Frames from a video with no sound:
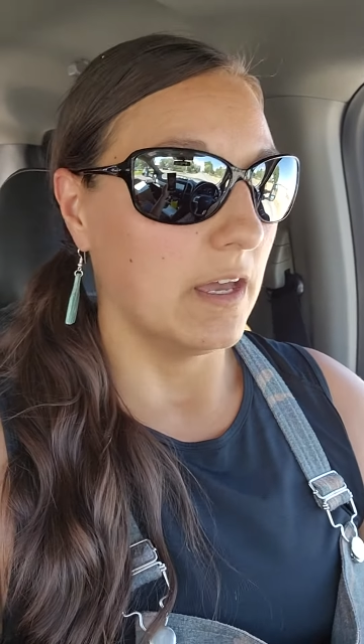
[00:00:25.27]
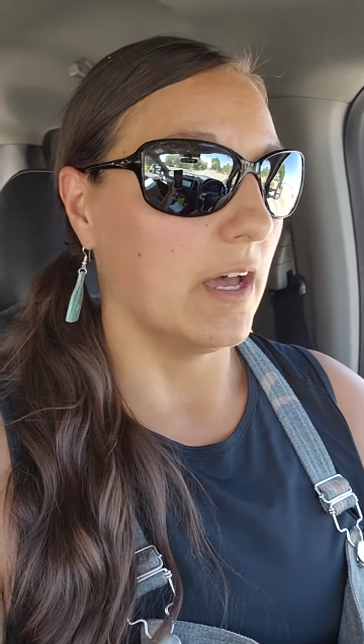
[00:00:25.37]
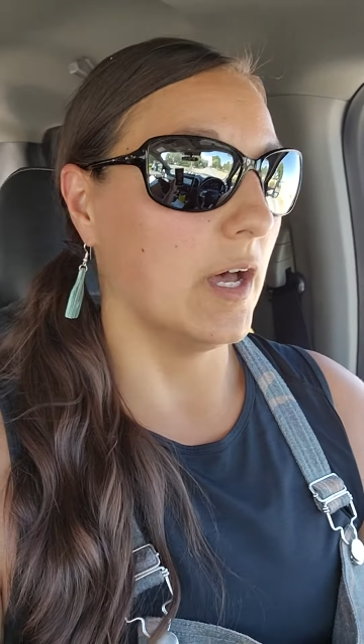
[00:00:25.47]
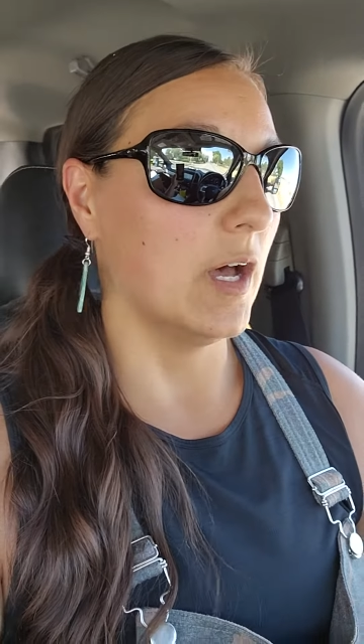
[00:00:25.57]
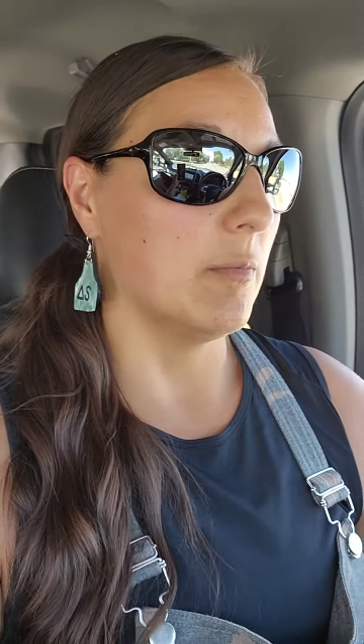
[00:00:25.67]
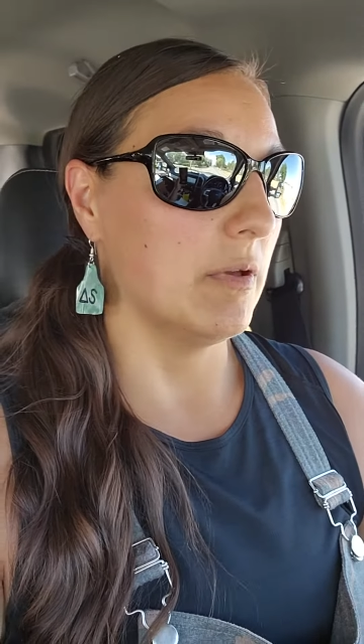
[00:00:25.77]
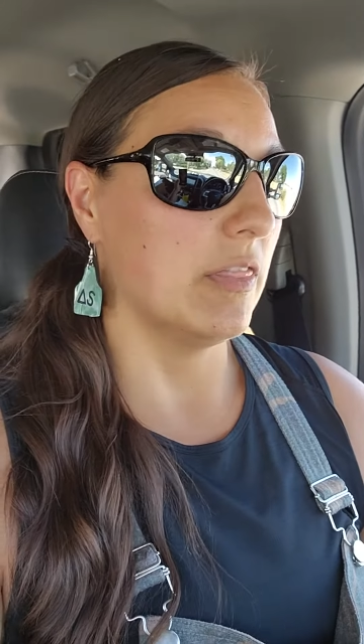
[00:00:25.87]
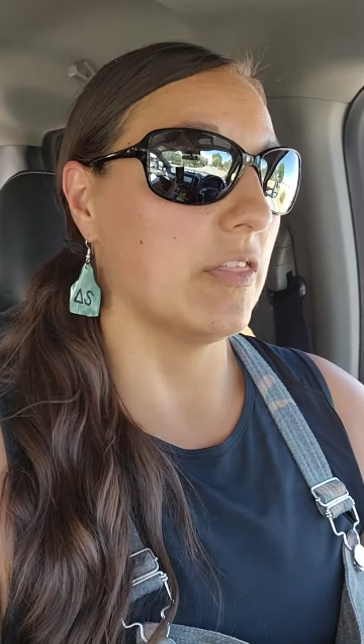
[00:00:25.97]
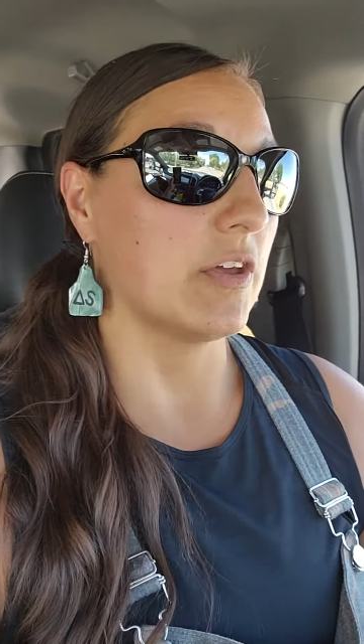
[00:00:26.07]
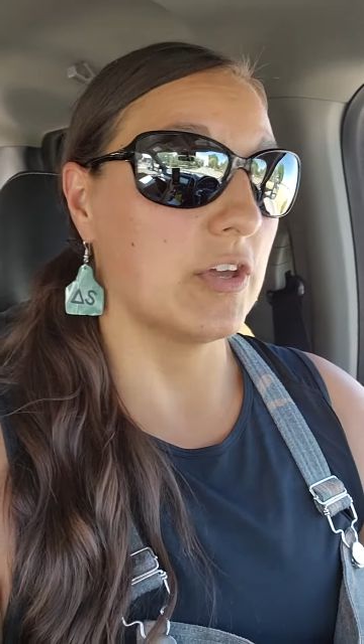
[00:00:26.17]
Um,
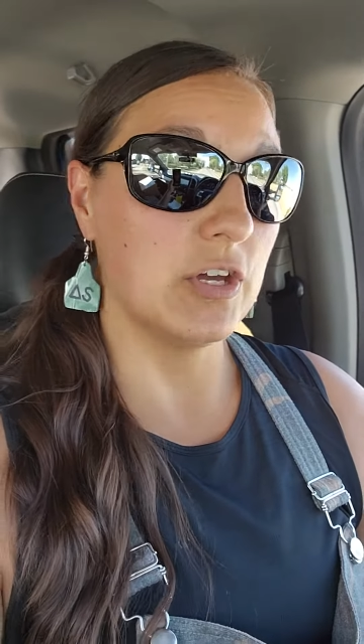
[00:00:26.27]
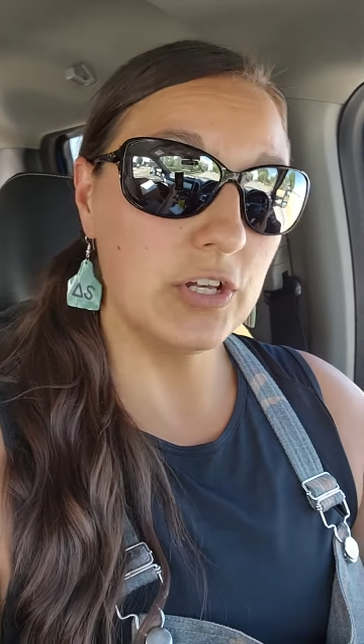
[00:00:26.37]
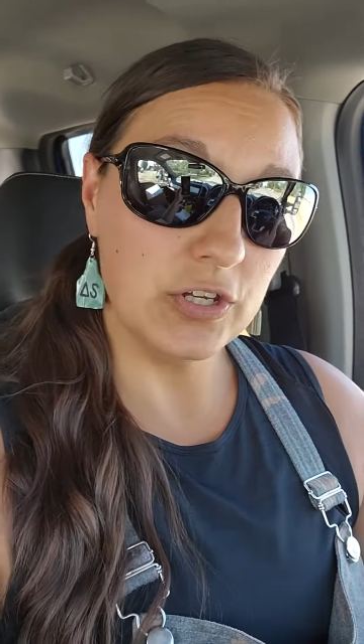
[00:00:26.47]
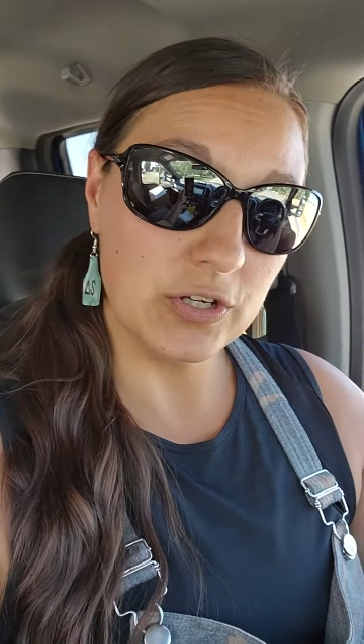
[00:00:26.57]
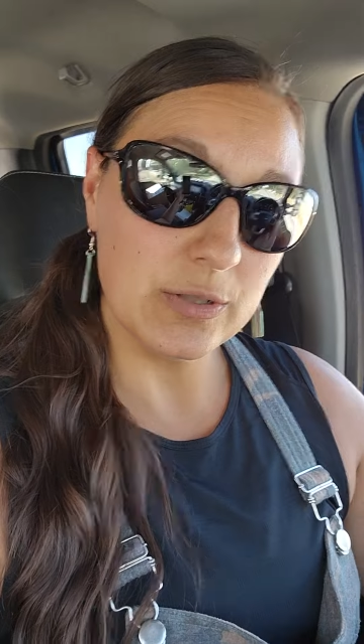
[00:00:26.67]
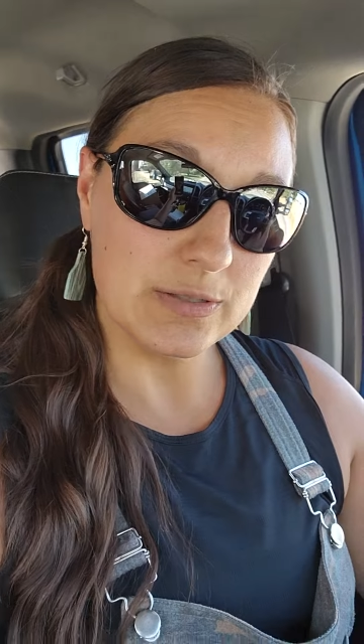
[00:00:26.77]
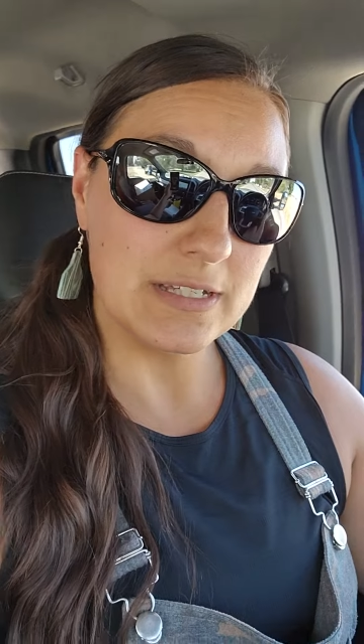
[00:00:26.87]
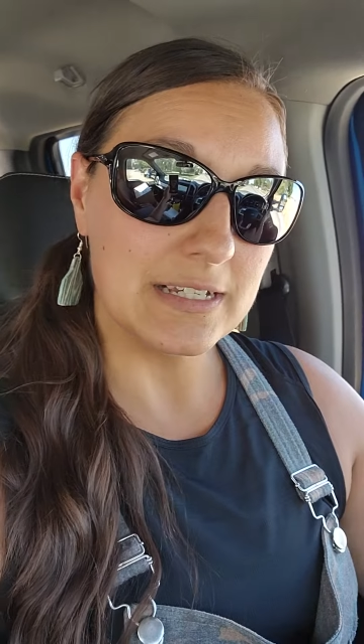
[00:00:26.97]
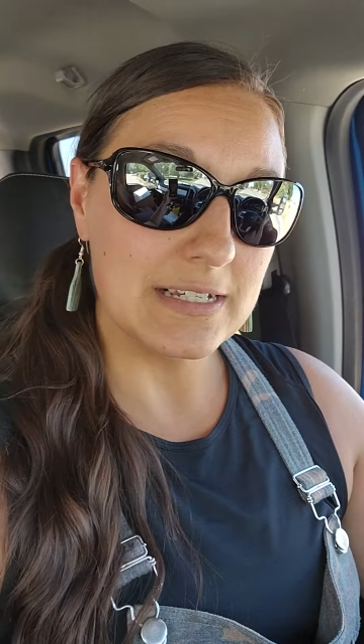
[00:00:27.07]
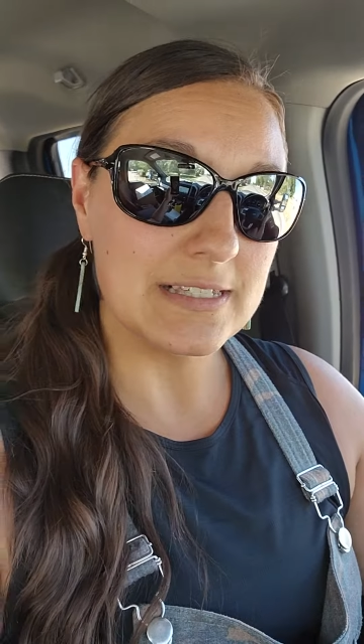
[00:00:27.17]
the good news
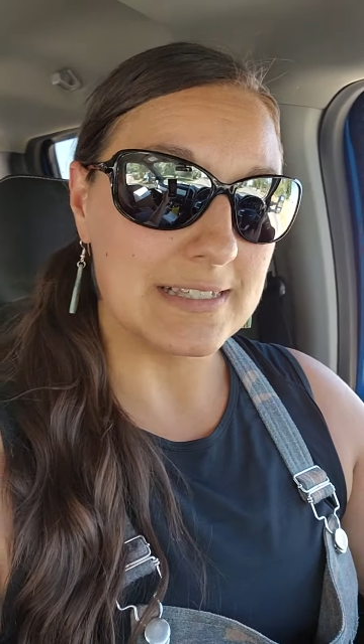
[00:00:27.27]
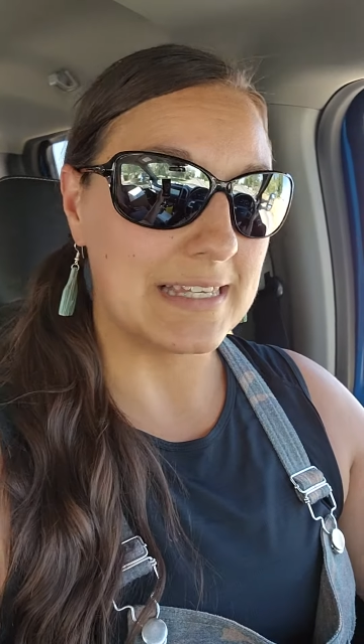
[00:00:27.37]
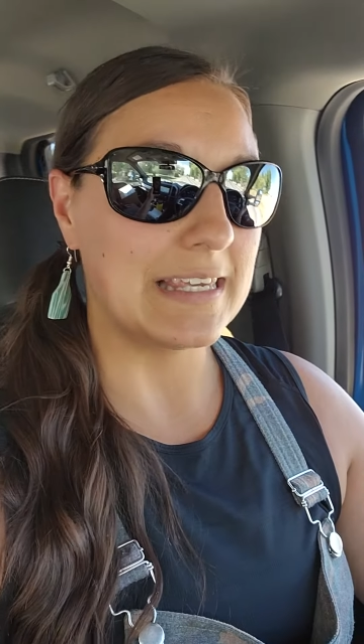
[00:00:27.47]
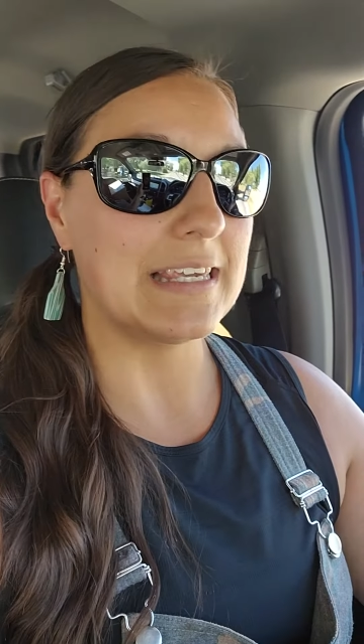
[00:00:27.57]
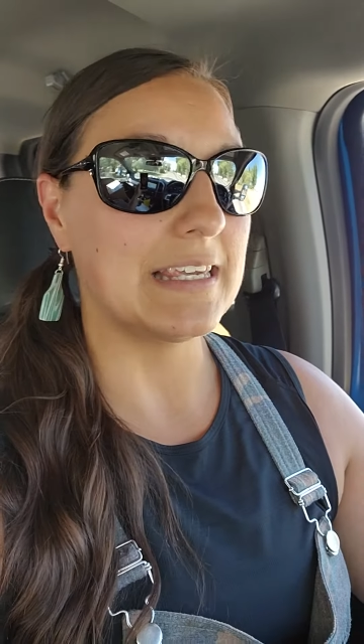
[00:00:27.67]
is, is